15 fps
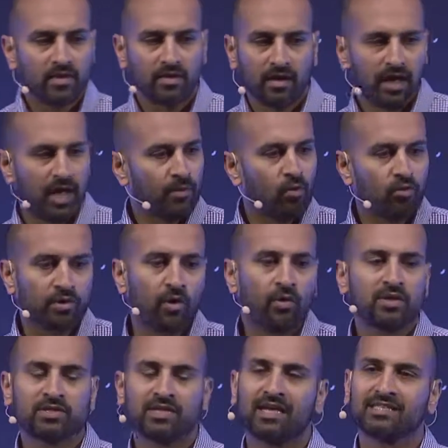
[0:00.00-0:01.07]
I won't go
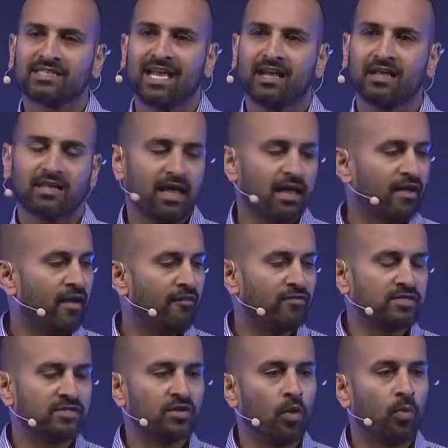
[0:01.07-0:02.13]
into every
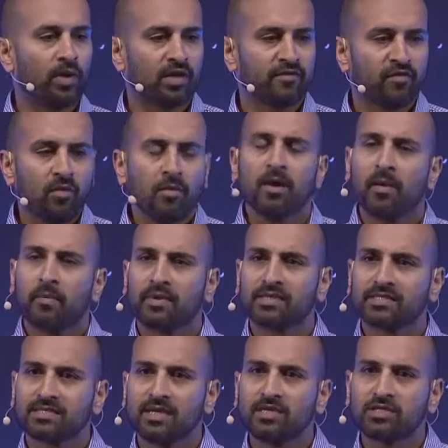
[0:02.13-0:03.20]
single one of them, but
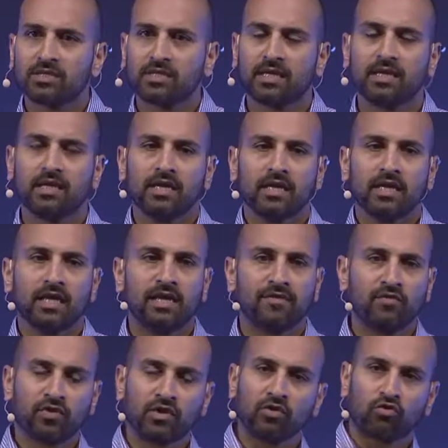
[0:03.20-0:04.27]
essentially, if
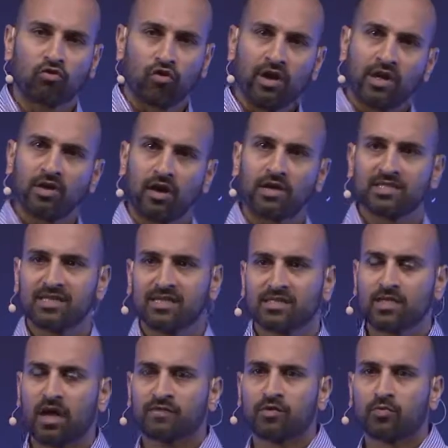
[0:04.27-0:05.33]
you can create content that
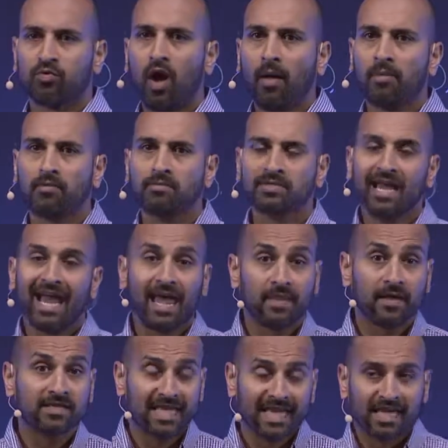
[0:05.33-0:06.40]
solves your problems and
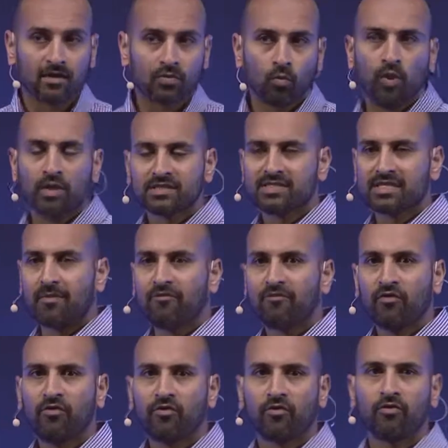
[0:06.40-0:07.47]
then take it one step
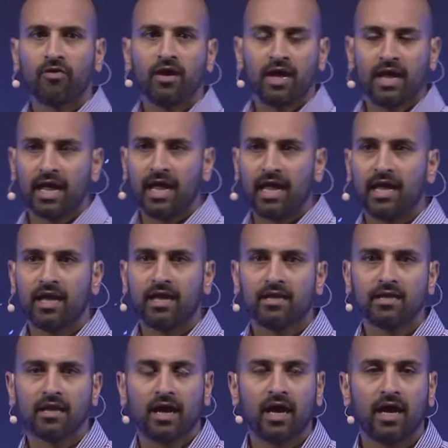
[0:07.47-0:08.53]
further
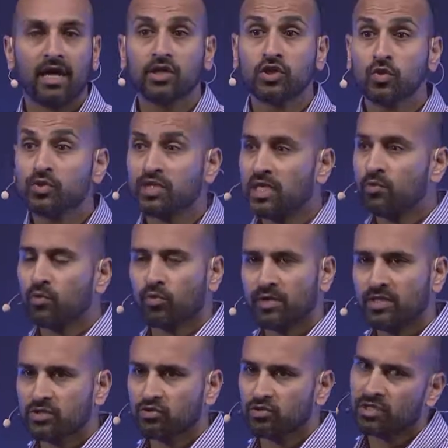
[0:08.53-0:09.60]
and do keyword
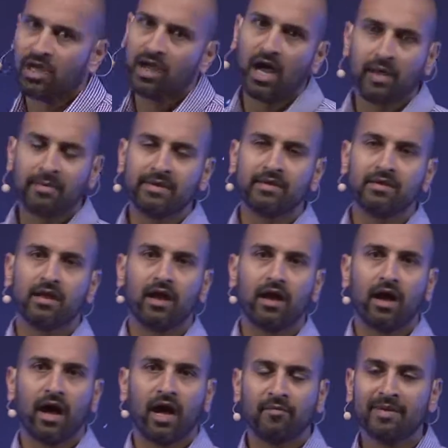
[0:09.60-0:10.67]
research. I've been
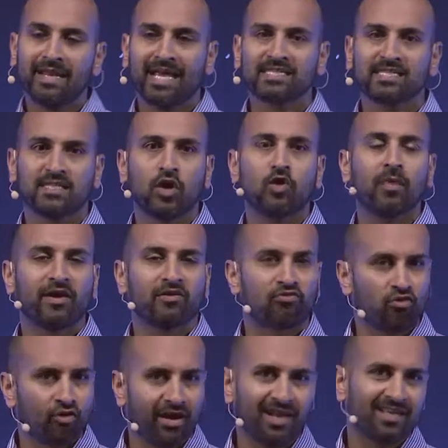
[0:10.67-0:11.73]
SEO by
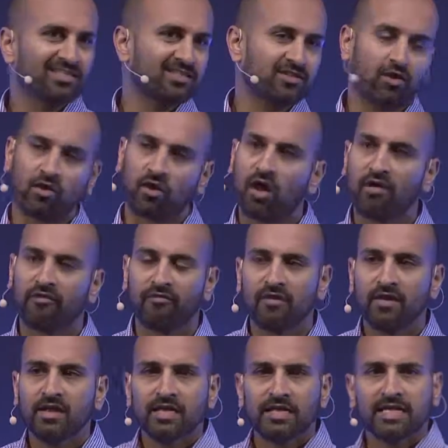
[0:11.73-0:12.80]
trade. I started off
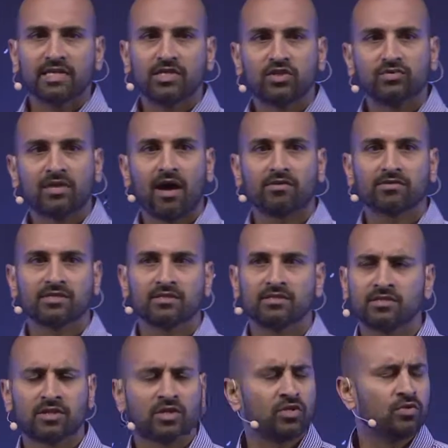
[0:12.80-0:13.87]
in
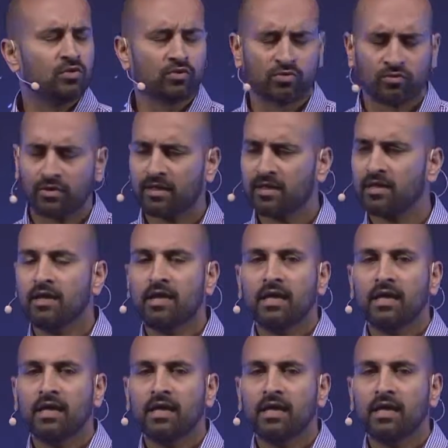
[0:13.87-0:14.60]
2002 or 3